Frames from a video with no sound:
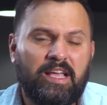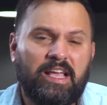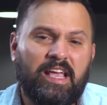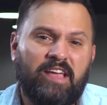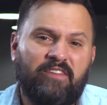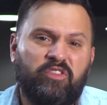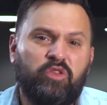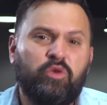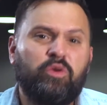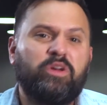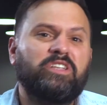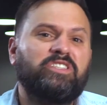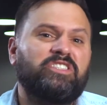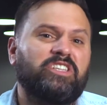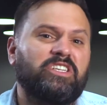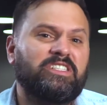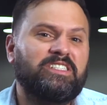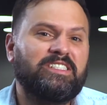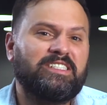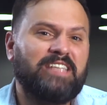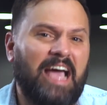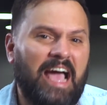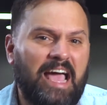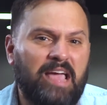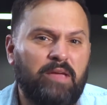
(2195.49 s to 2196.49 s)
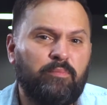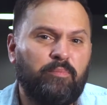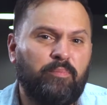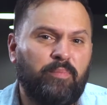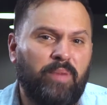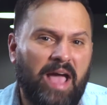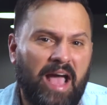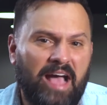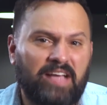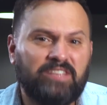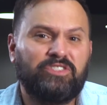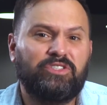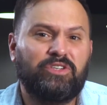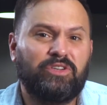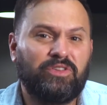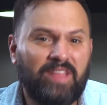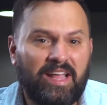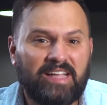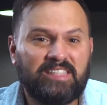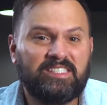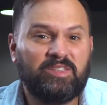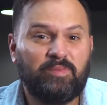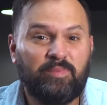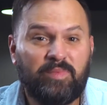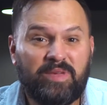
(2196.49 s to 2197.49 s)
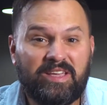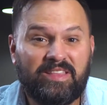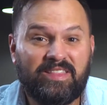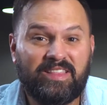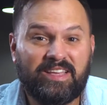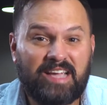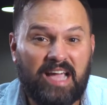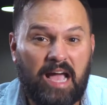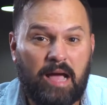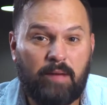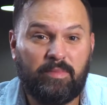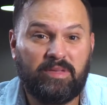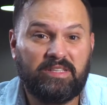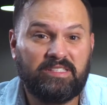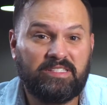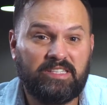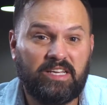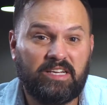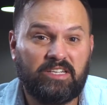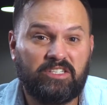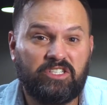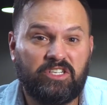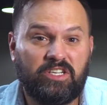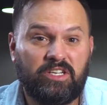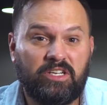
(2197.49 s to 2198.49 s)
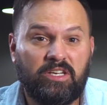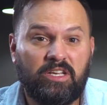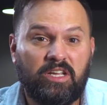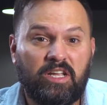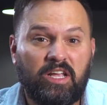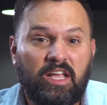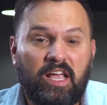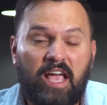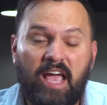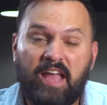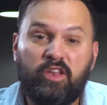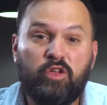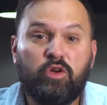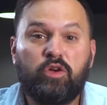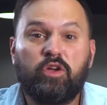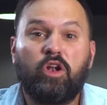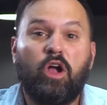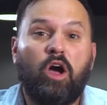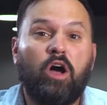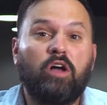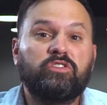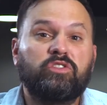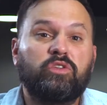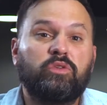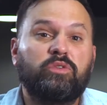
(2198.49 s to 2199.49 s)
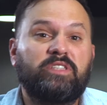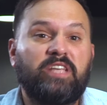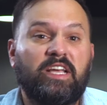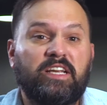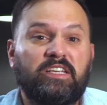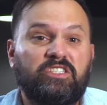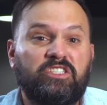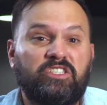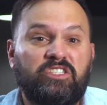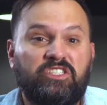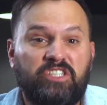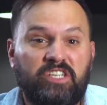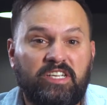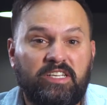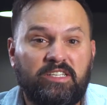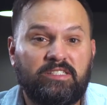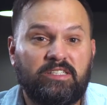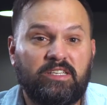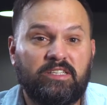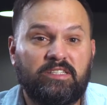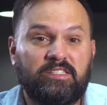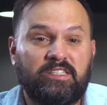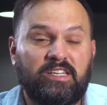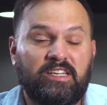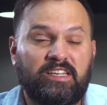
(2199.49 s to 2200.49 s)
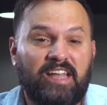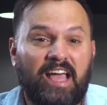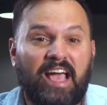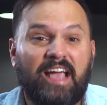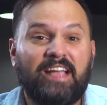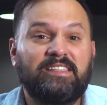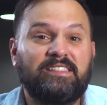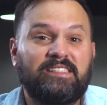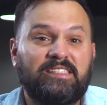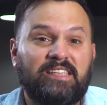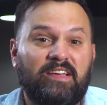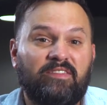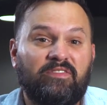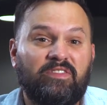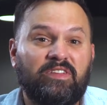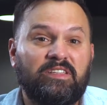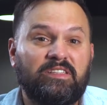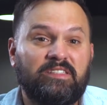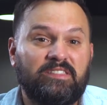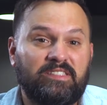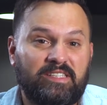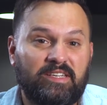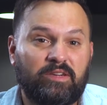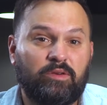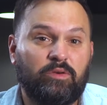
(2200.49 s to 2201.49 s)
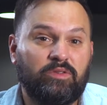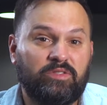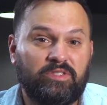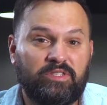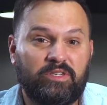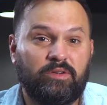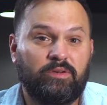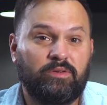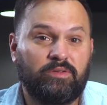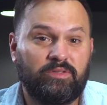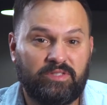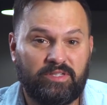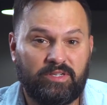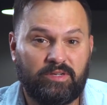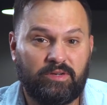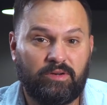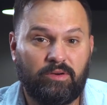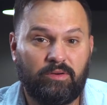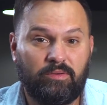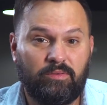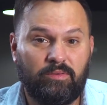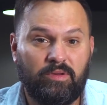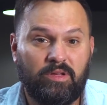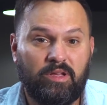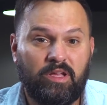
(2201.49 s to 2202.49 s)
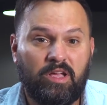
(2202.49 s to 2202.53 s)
If you could just type Pastor, that's me, in the comment section. And you could also text Jesus to 97000.